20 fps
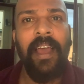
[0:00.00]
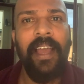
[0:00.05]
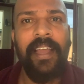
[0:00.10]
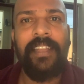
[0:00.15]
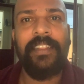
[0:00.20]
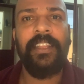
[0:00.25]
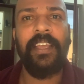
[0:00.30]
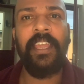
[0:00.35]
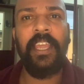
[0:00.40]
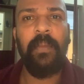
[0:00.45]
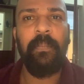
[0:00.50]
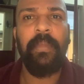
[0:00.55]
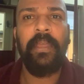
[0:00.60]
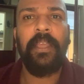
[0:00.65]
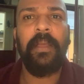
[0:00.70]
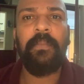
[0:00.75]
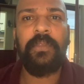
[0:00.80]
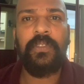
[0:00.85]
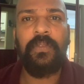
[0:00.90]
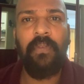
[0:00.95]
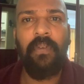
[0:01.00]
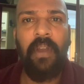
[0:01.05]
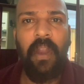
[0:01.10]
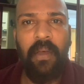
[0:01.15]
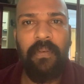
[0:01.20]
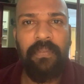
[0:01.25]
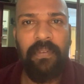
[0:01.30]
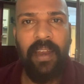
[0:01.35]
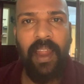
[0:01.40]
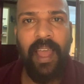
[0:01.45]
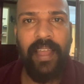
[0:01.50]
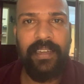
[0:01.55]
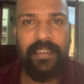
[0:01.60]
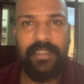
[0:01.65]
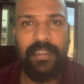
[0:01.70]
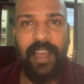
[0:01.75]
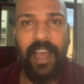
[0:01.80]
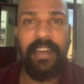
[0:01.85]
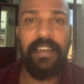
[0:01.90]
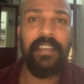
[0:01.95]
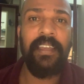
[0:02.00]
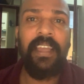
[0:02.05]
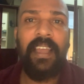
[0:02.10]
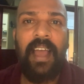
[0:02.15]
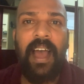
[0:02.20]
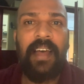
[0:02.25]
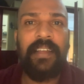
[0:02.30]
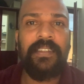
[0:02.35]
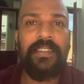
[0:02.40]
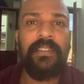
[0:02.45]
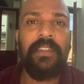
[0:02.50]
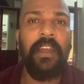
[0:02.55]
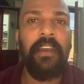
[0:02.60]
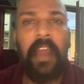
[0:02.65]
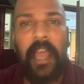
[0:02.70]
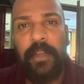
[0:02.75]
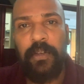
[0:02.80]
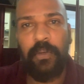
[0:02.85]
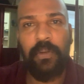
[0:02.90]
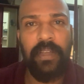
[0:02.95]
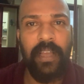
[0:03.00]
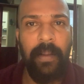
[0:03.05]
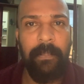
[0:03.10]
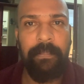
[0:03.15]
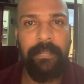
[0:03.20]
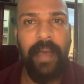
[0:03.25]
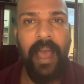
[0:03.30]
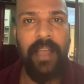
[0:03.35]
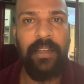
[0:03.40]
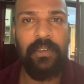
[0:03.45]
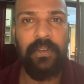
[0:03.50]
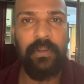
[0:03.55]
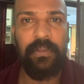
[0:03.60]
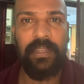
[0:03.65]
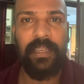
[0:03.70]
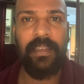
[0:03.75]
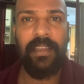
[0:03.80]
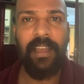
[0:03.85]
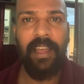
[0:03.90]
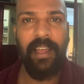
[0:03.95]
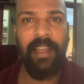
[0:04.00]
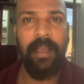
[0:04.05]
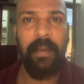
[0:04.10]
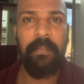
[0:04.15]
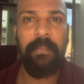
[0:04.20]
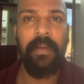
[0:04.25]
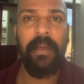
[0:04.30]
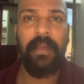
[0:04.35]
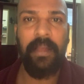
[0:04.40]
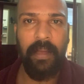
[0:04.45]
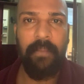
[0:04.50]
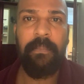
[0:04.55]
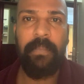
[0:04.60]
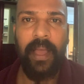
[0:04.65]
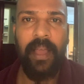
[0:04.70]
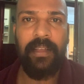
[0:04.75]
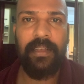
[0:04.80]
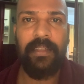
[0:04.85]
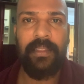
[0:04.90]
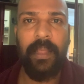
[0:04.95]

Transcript: he becomes full of light, and he has the right to come back to the back.